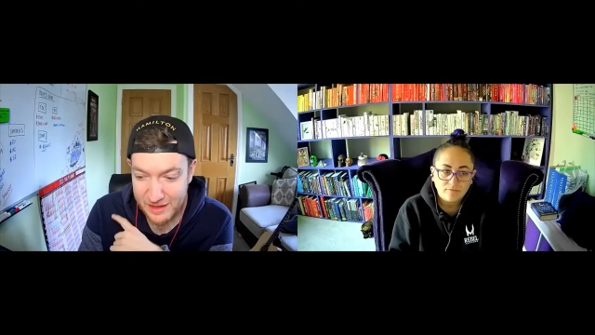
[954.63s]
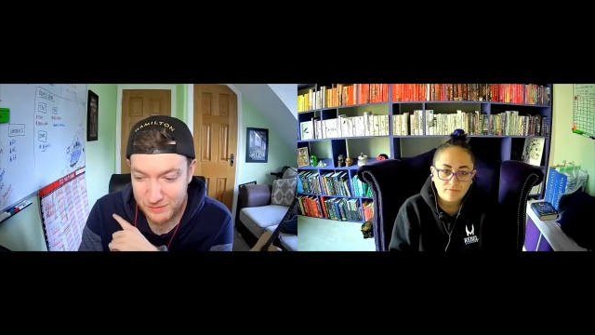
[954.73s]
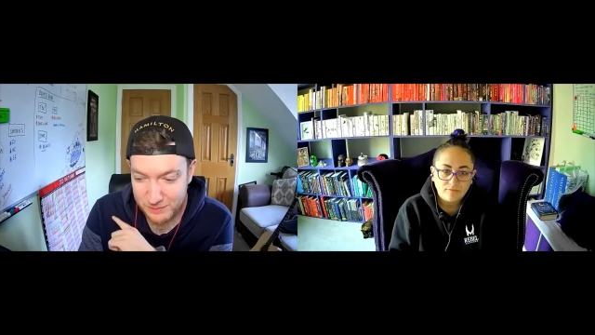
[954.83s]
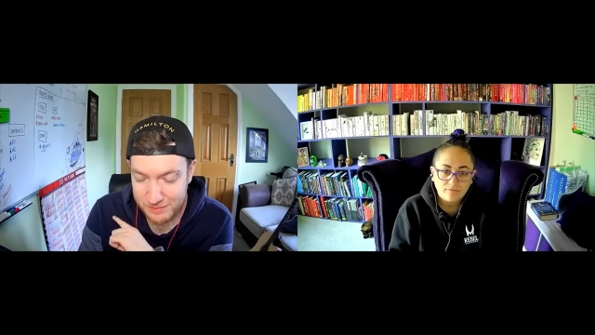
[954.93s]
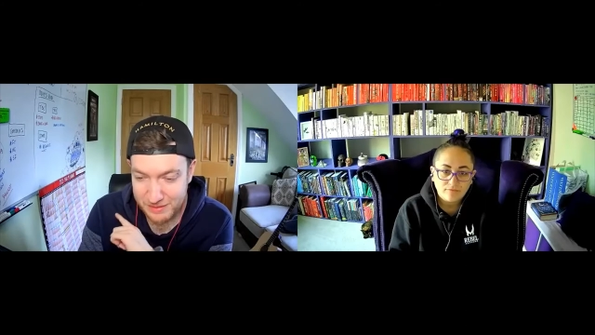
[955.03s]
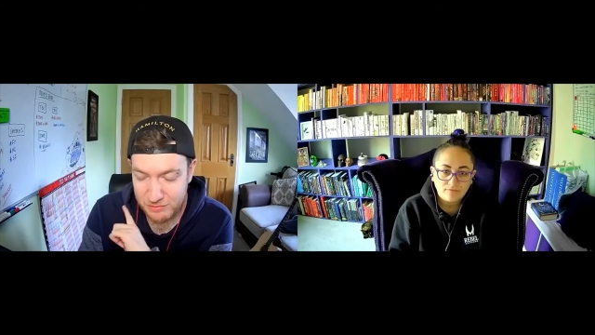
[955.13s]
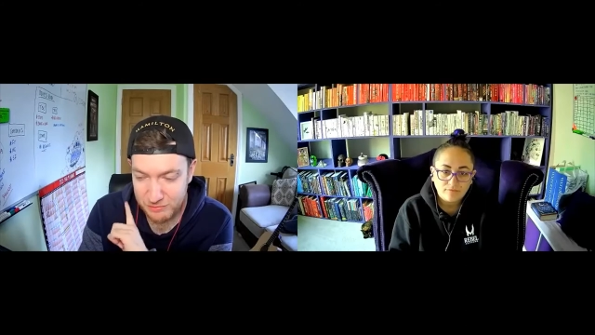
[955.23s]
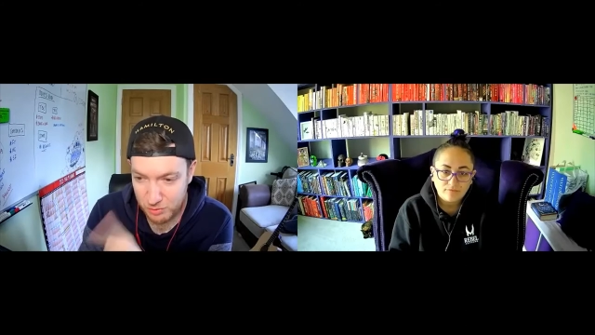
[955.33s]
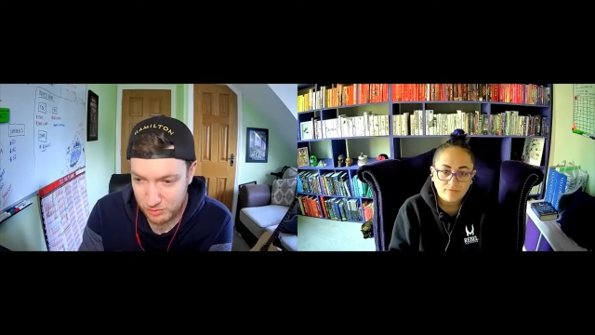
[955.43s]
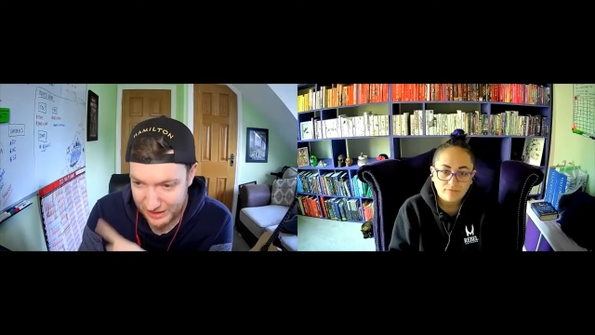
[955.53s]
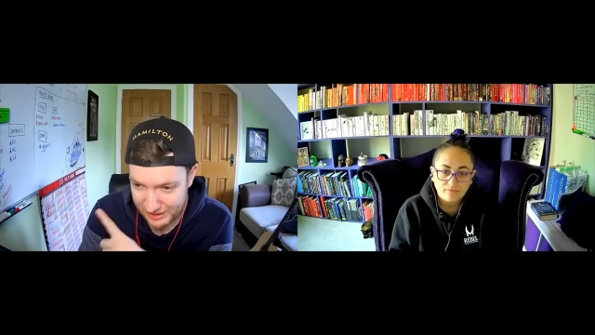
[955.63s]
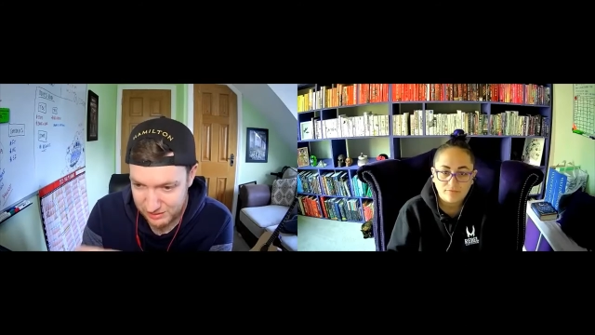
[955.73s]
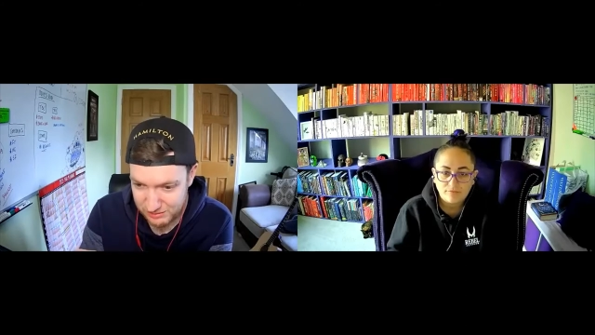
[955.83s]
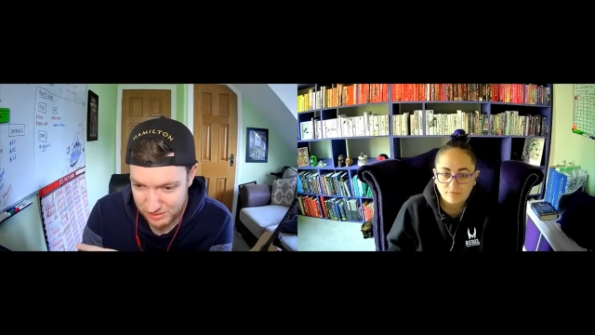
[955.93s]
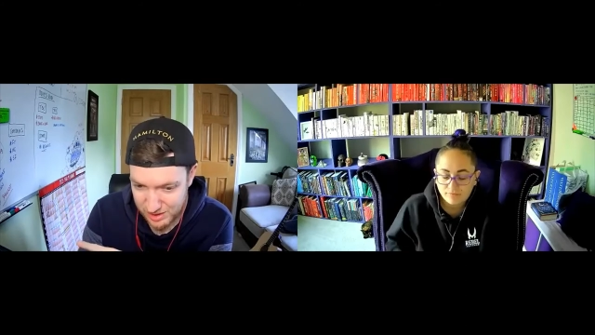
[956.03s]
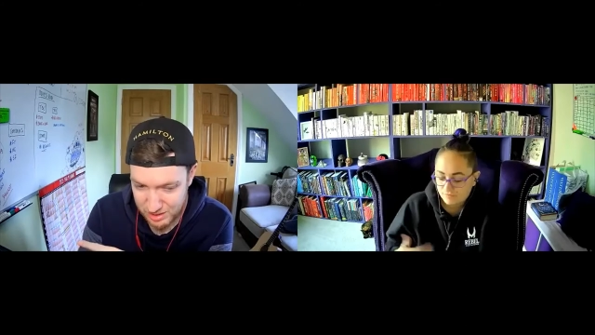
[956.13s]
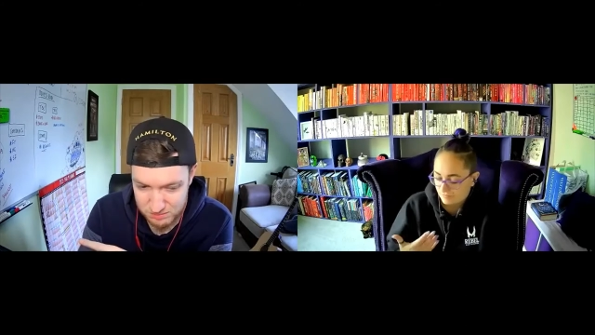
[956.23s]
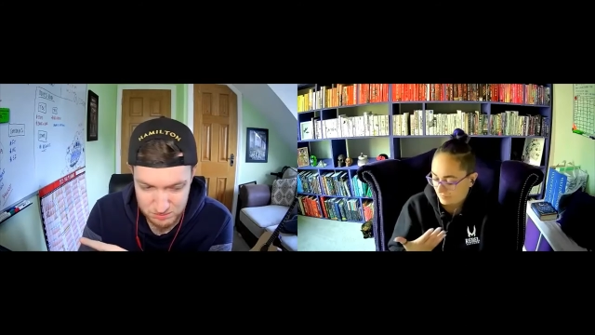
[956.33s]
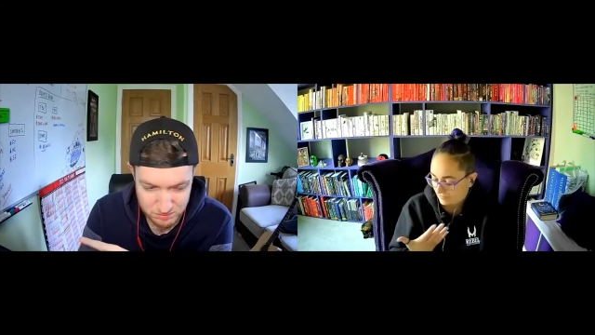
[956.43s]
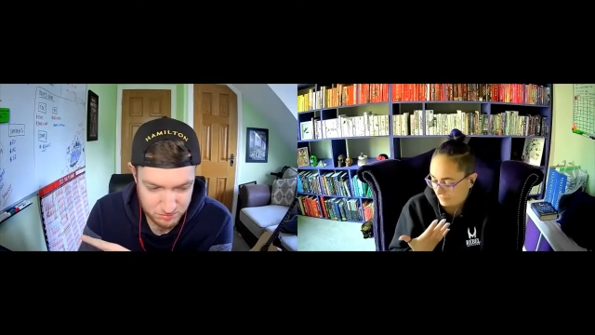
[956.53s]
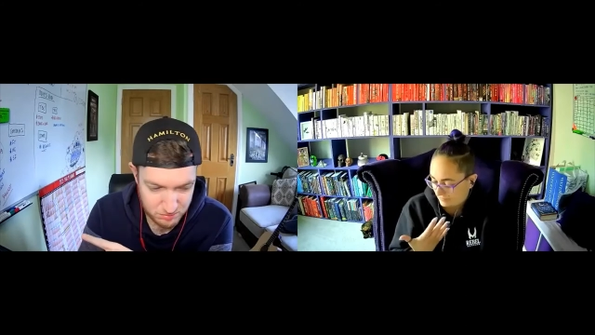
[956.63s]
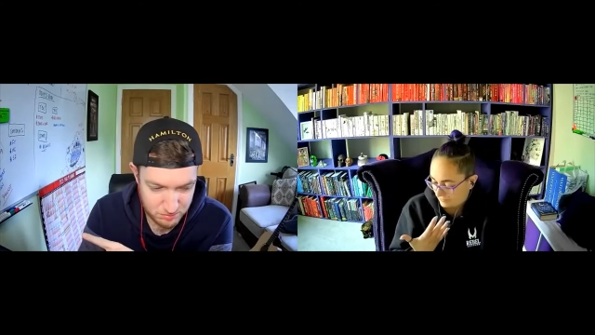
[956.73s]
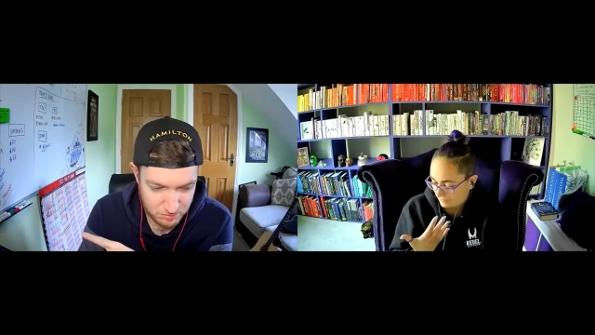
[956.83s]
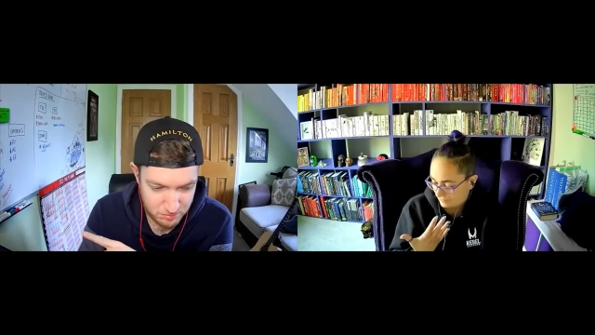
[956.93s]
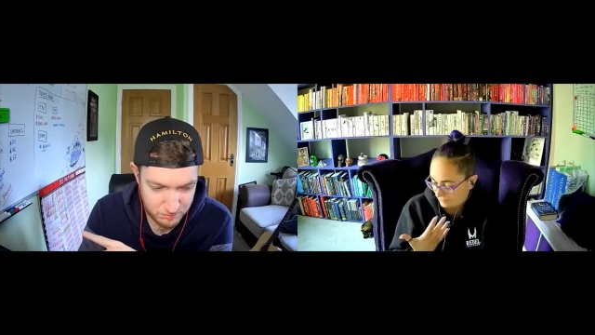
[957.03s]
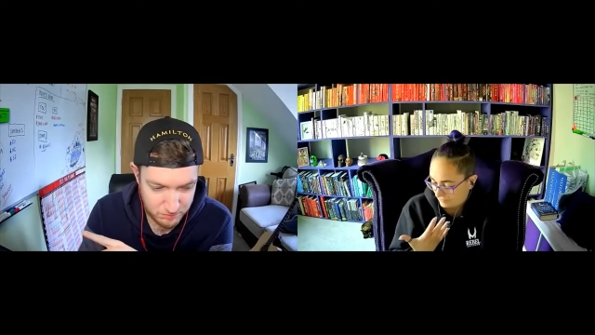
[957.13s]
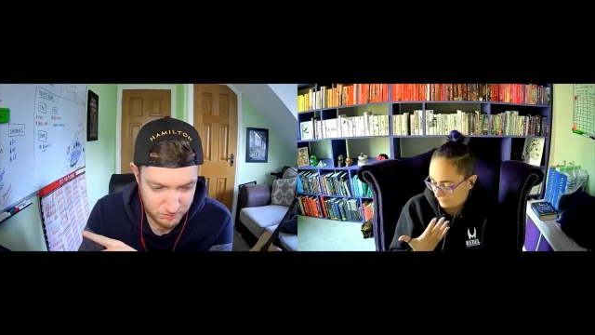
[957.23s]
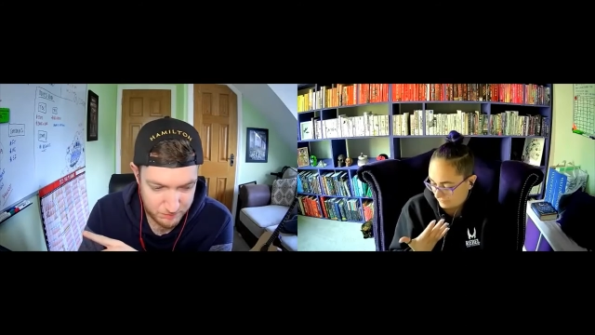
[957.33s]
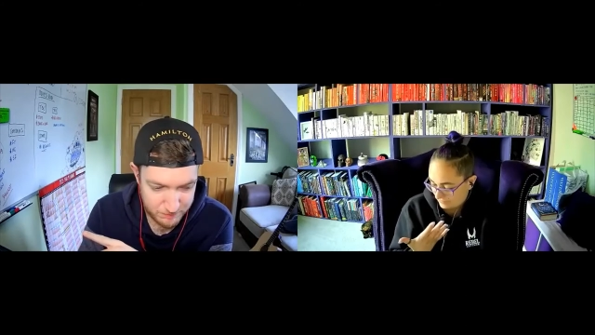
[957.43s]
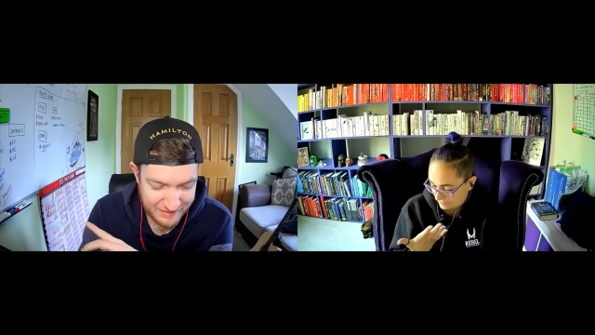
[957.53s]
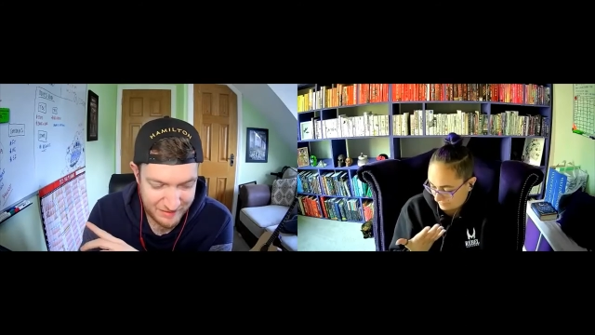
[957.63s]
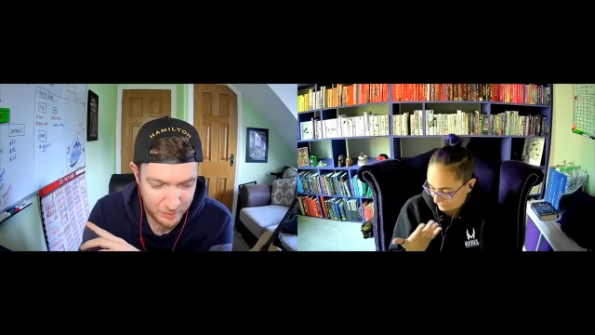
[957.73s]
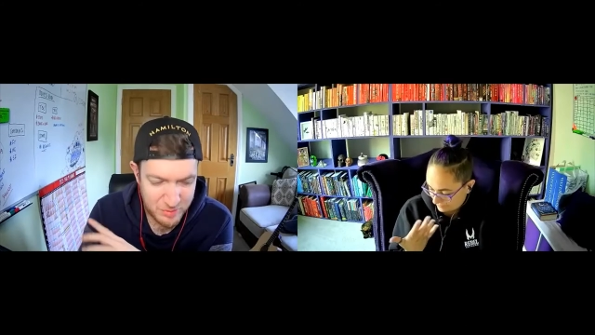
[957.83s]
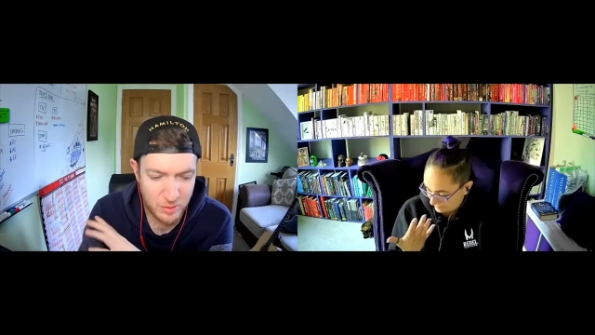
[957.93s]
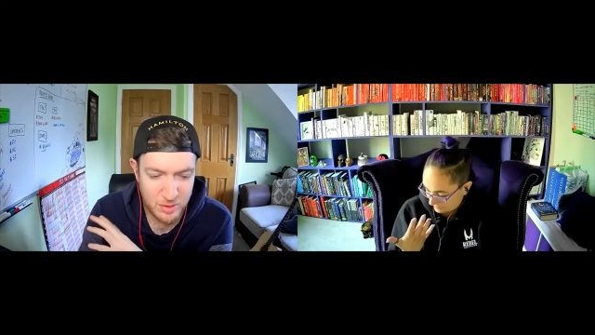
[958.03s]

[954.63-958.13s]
Speaker 1: I've not been through that um barrier. And we talk a